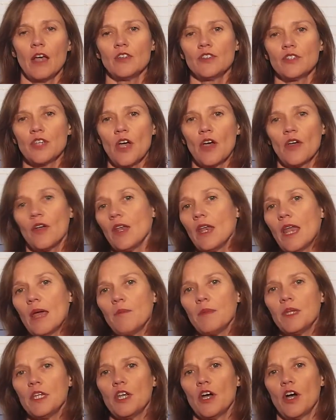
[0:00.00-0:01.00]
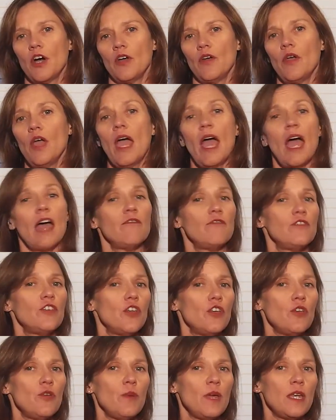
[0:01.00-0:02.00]
So let me know, have
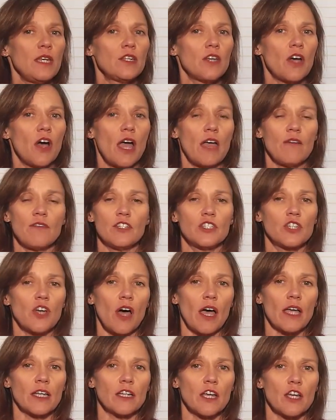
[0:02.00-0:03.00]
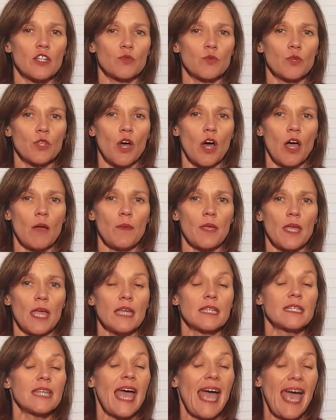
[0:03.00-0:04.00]
you been ever diagnosed with
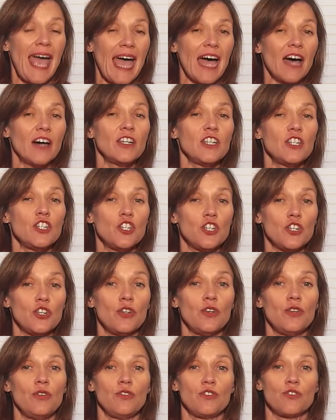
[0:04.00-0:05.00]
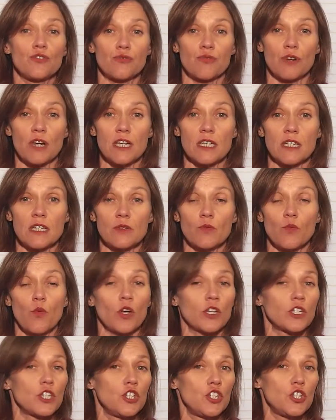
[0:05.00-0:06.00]
IBS? How did you treat it?
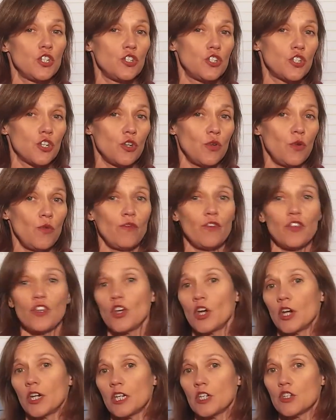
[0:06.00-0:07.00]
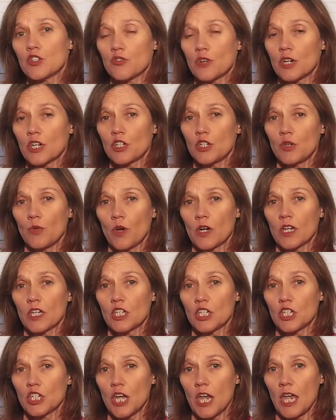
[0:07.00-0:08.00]
What did you do? Have you got any tricks you
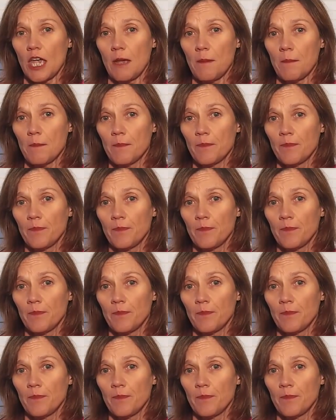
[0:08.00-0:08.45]
wanted to share?